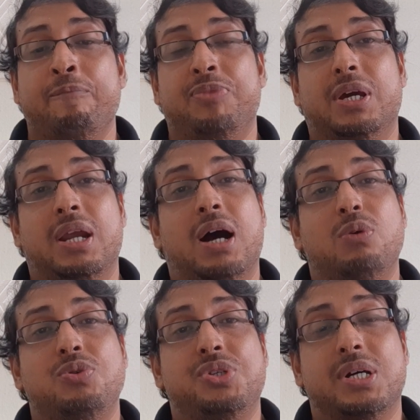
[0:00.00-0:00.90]
And how
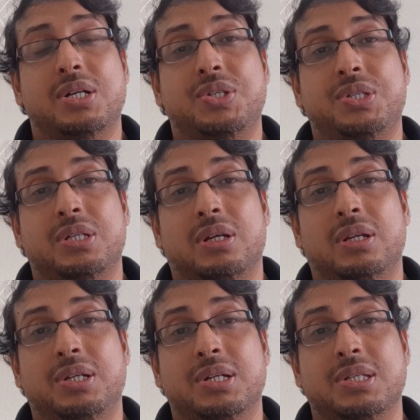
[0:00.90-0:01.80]
to search
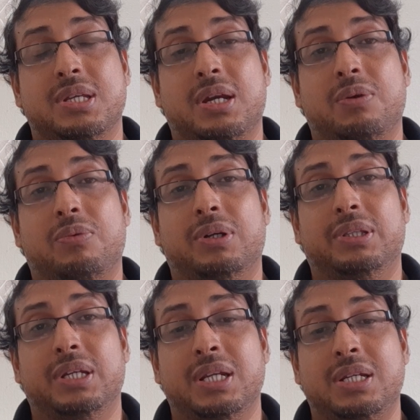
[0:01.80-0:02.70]
literature on
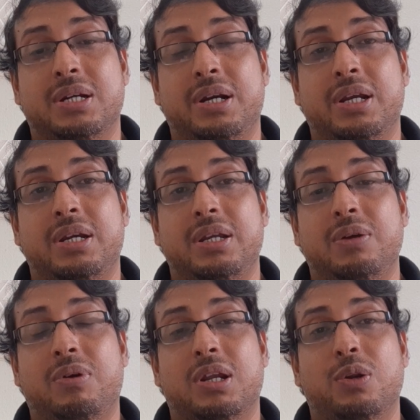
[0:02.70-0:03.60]
the internet, you
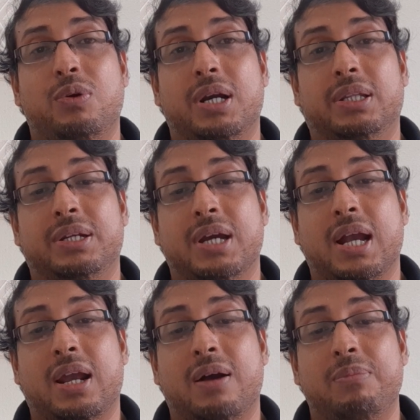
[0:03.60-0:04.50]
can look at the
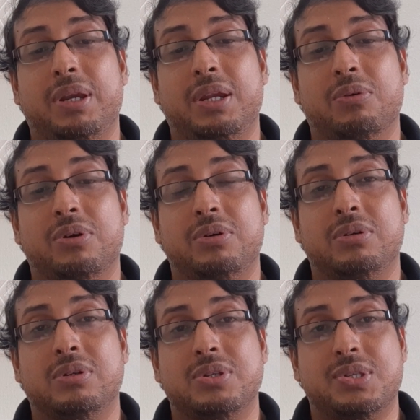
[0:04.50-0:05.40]
diagram in your
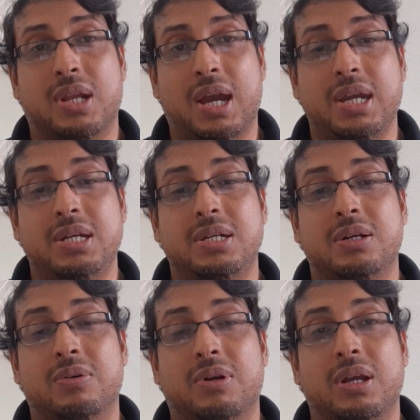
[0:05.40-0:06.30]
slide.
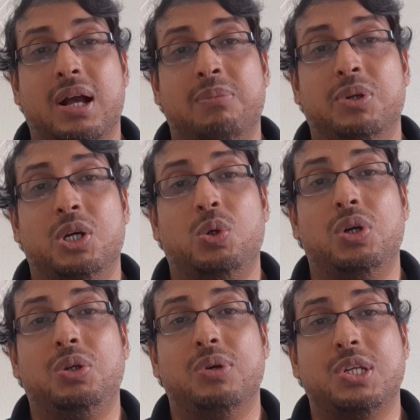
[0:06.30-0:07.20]
Okay, I'm not
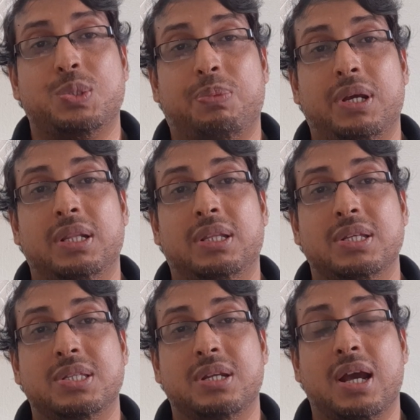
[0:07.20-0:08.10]
going to explain
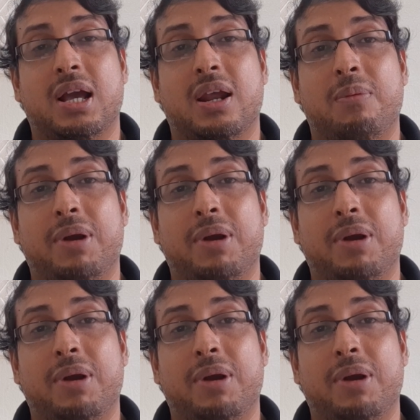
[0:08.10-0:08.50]
this diagram.